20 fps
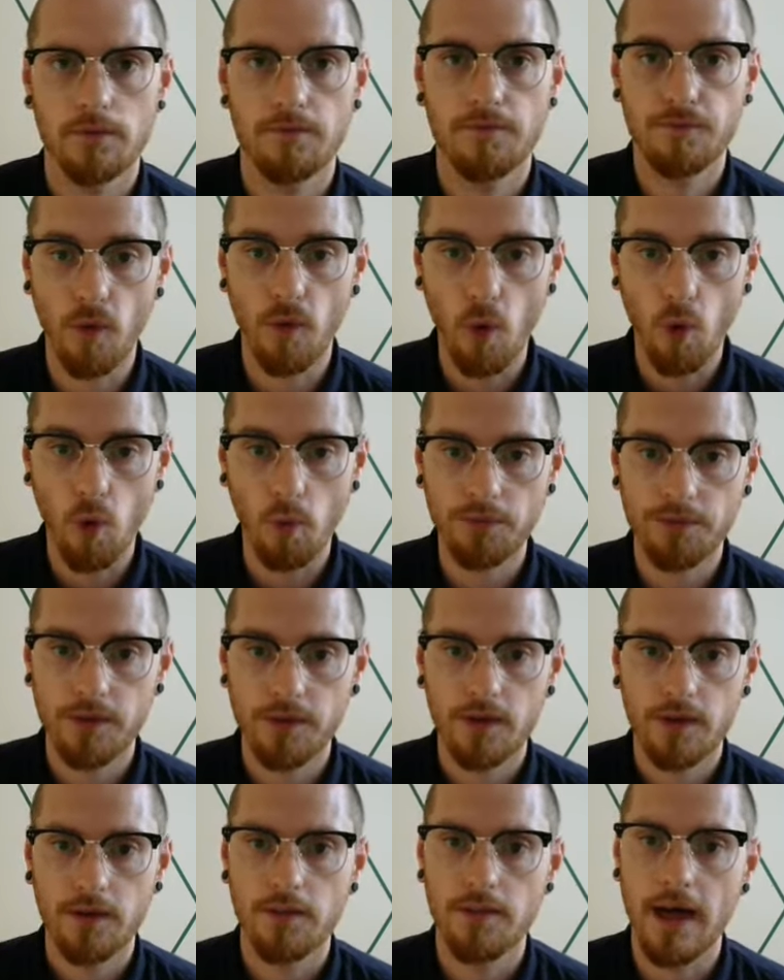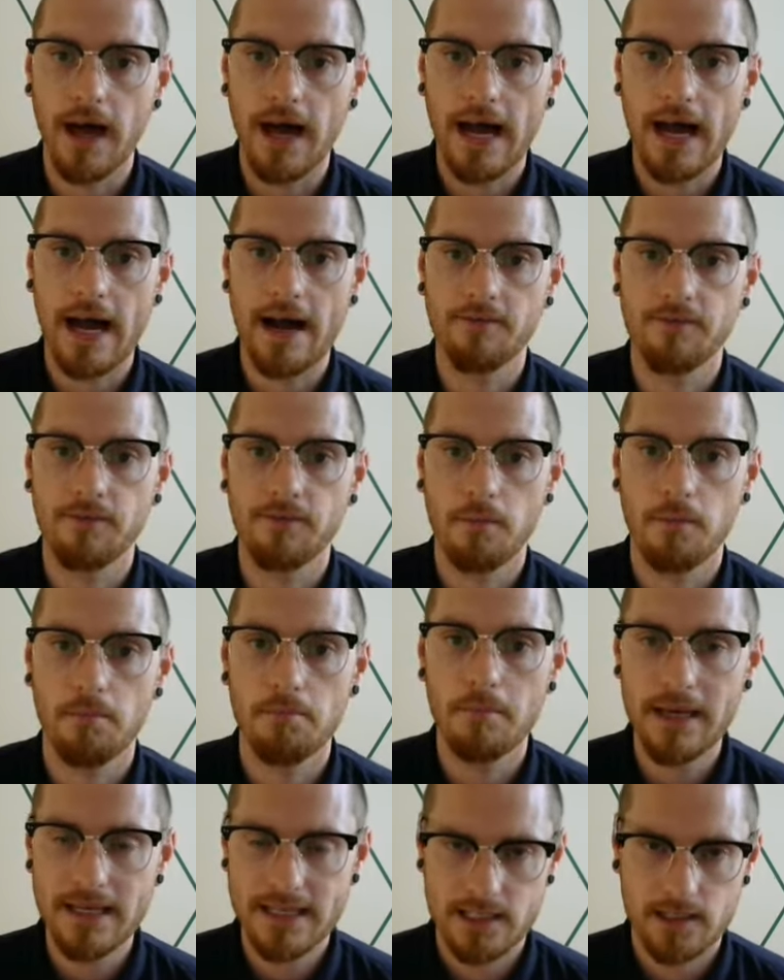formed that have
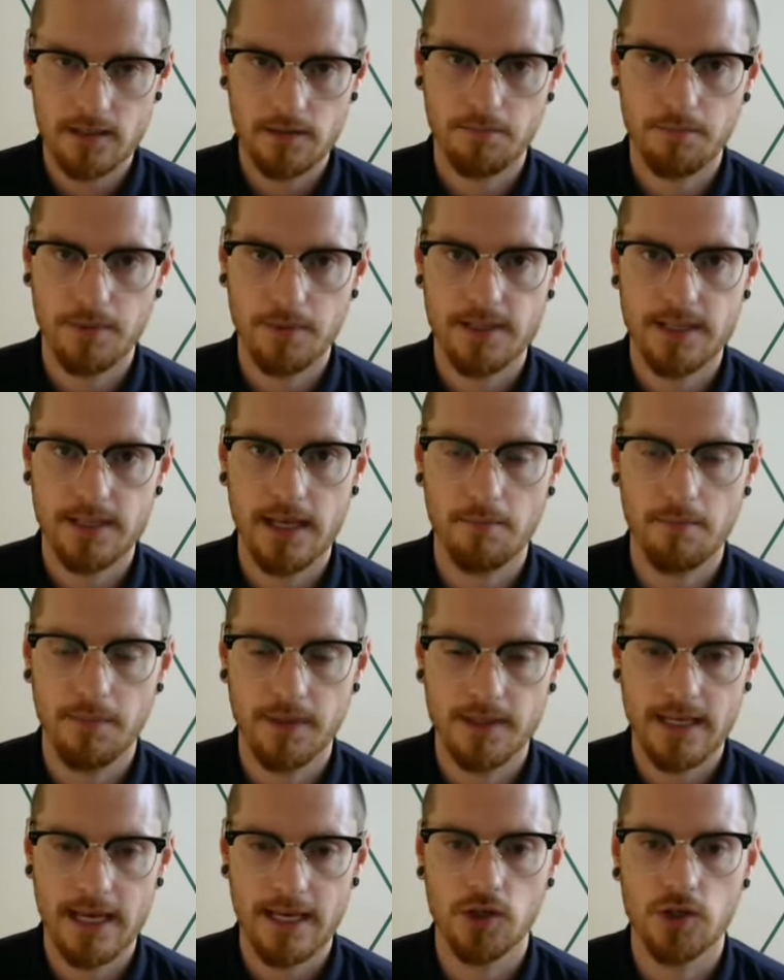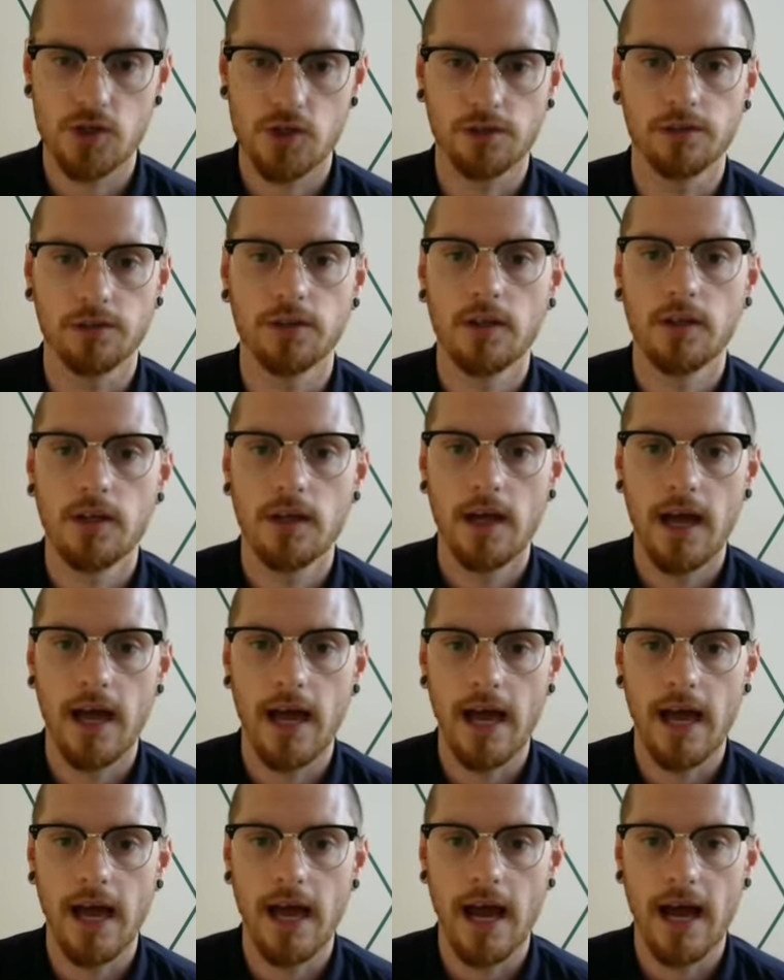missed potential
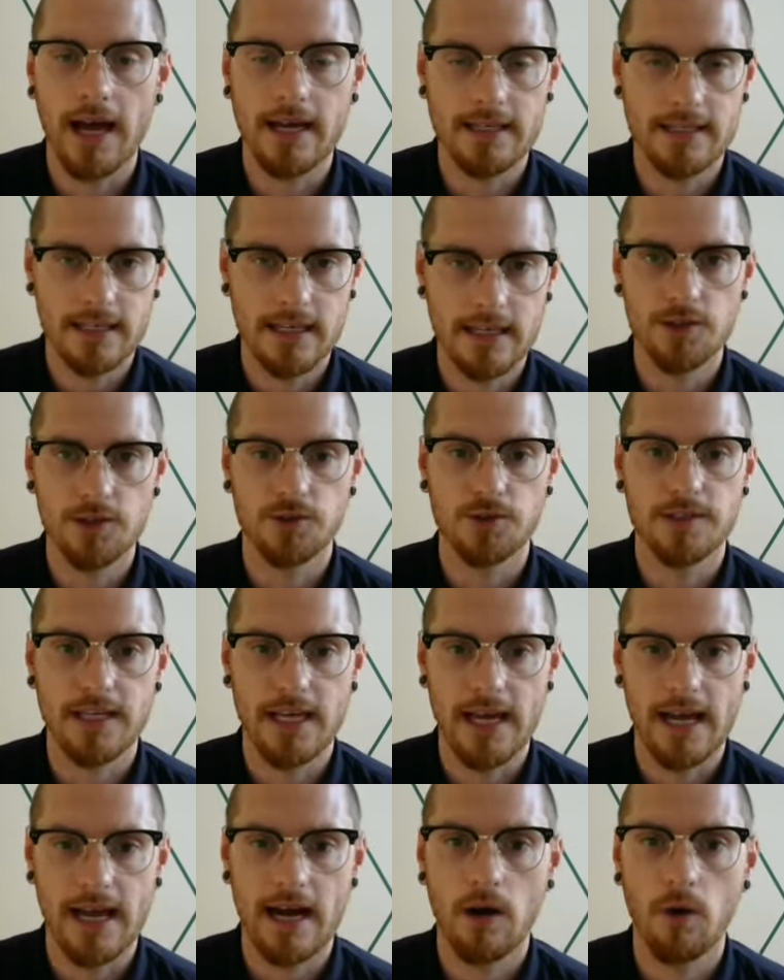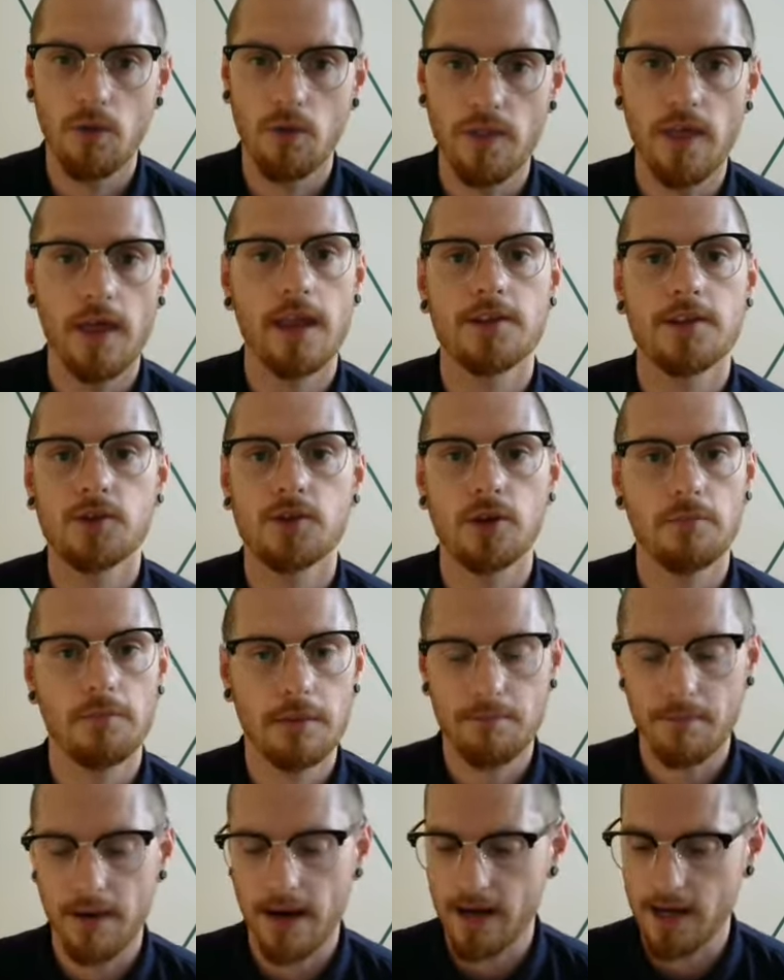ideas or data out, then it's going
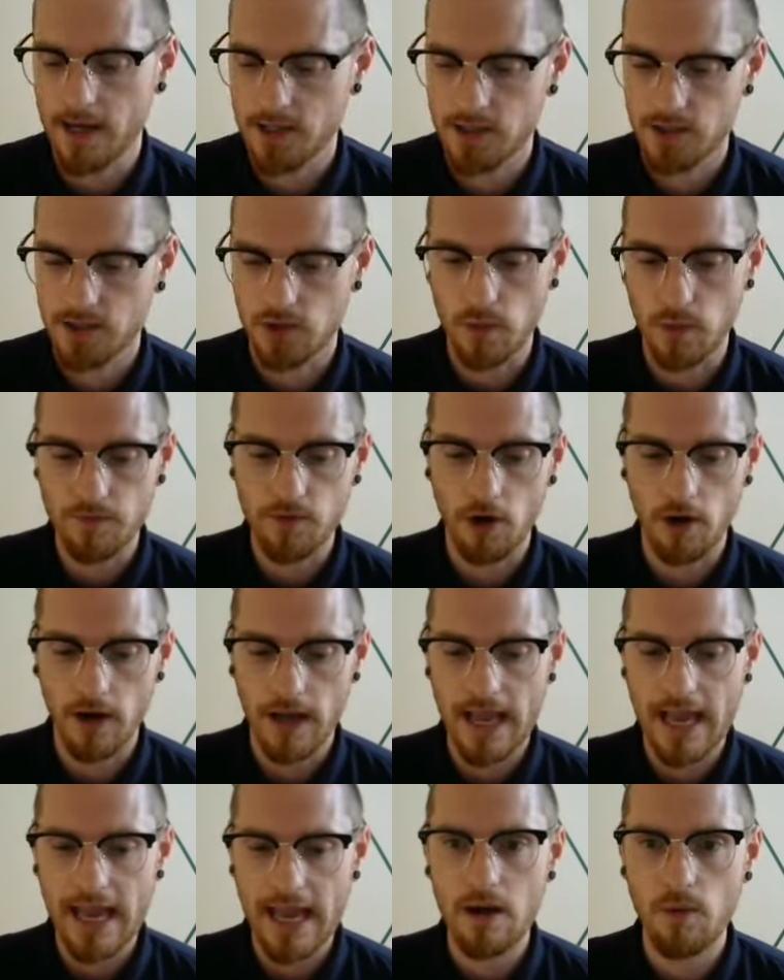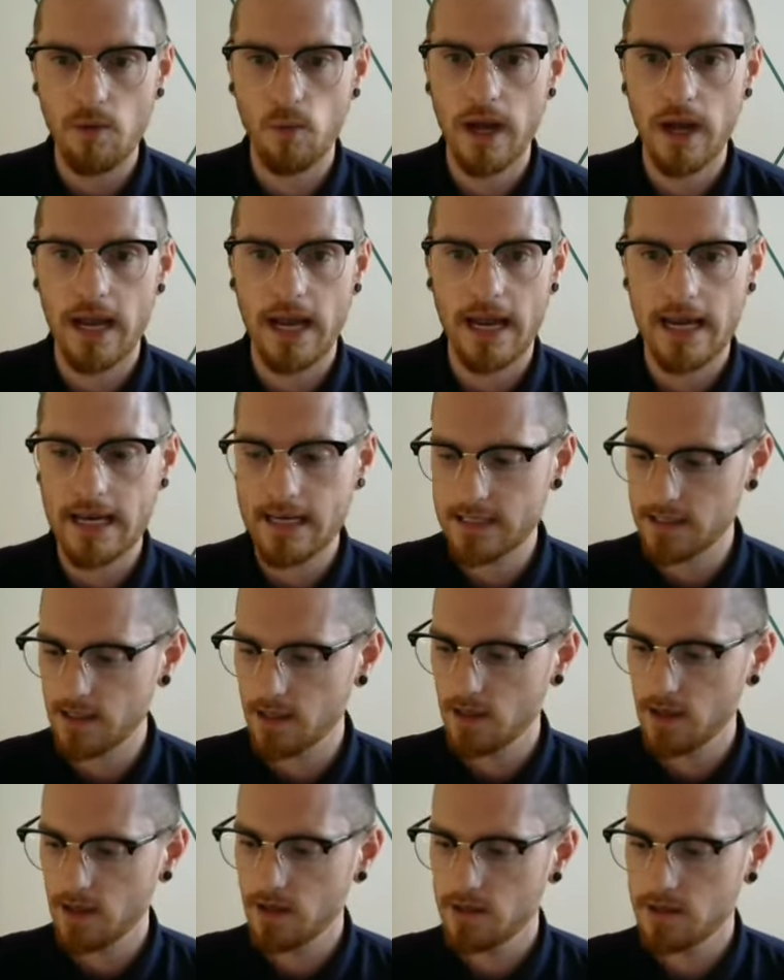to be biased. So we've got 8
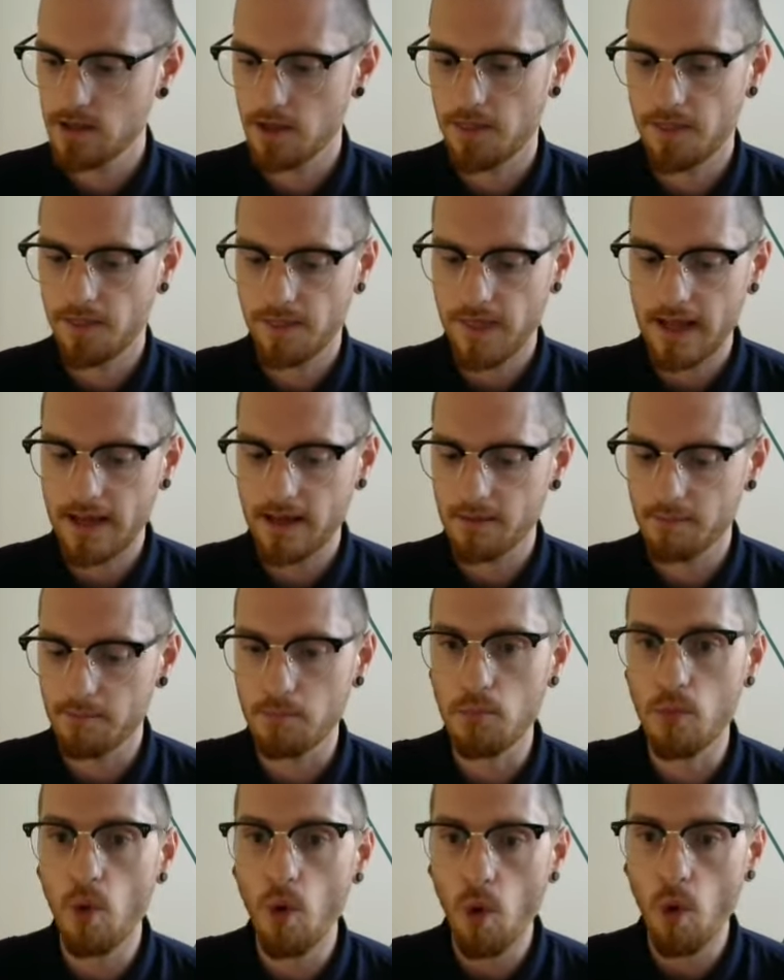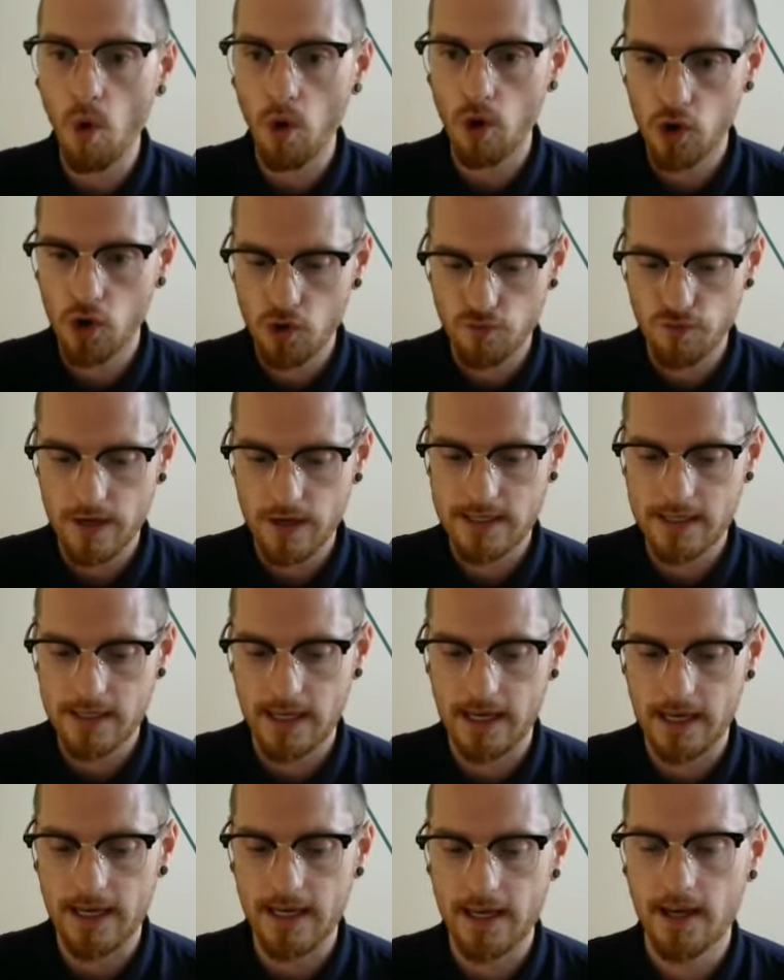ways to think more
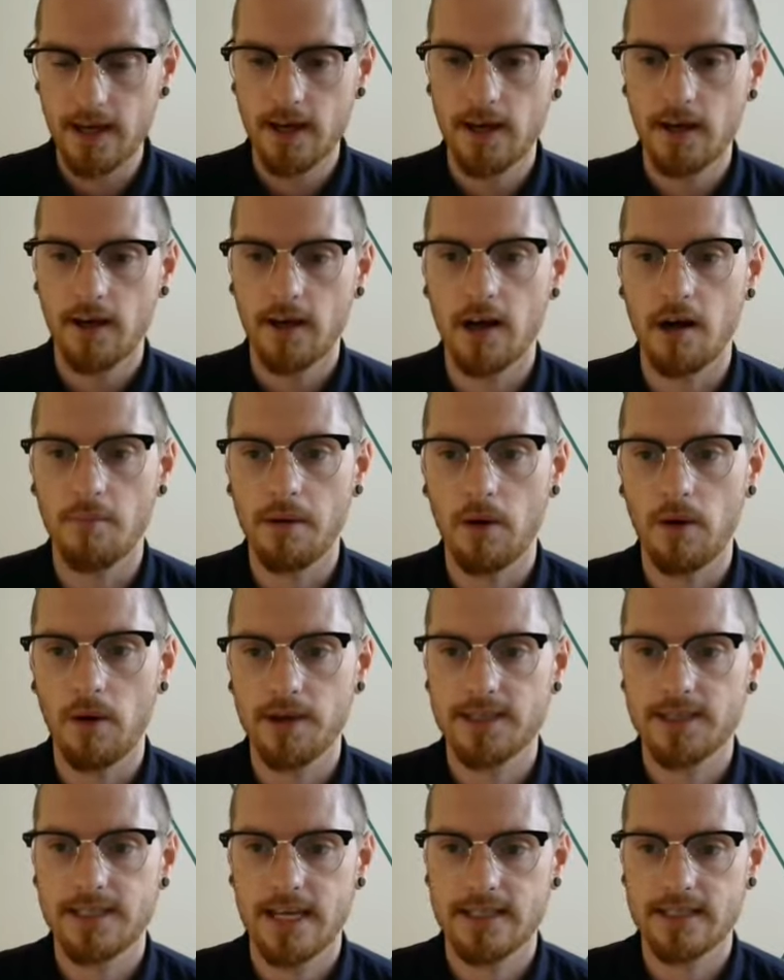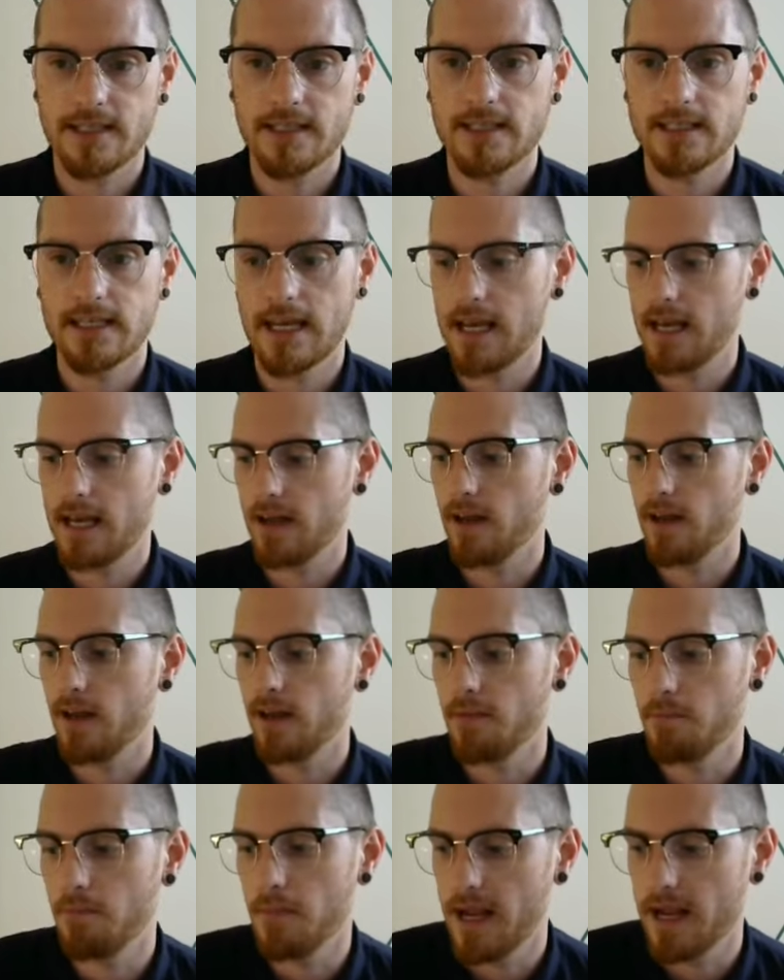critically about assessing
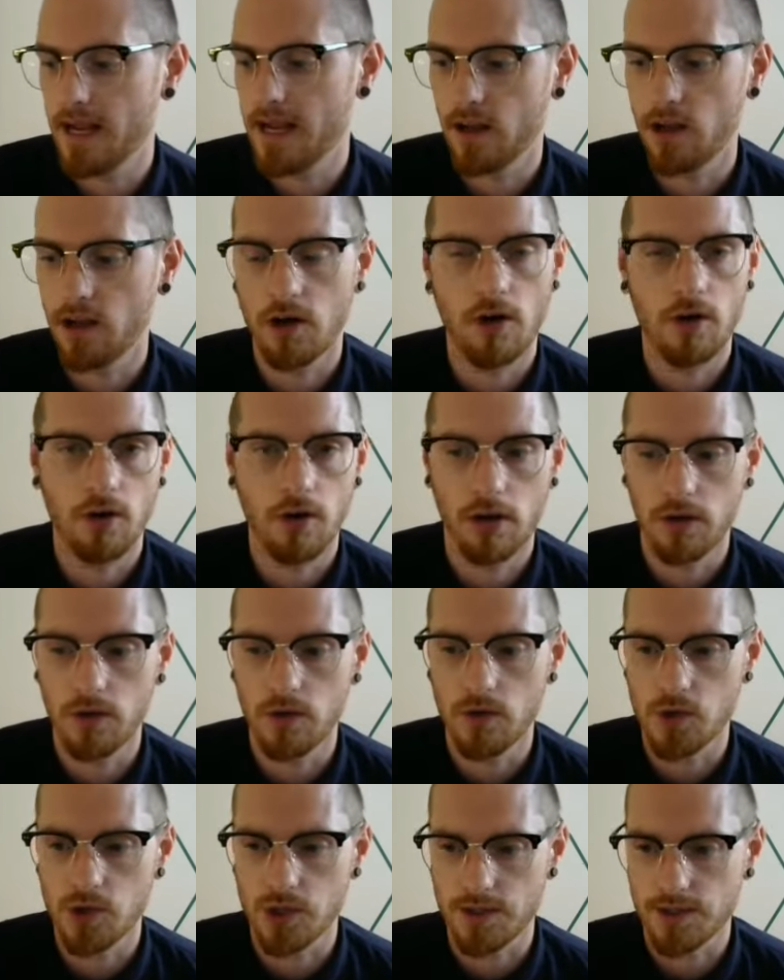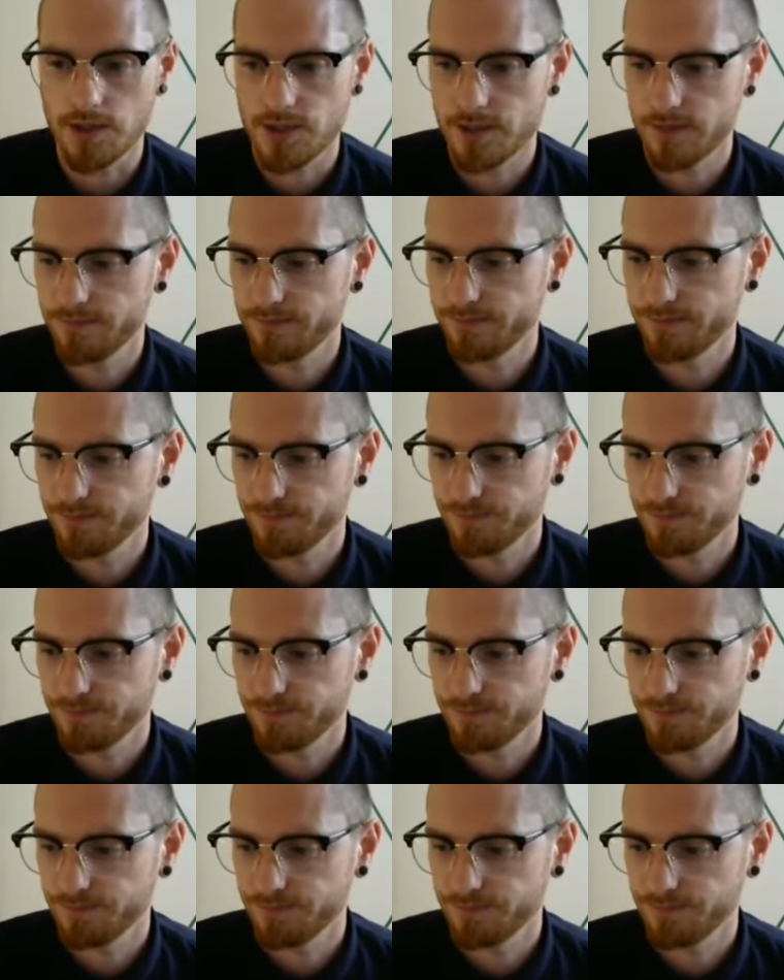data and making conclusions.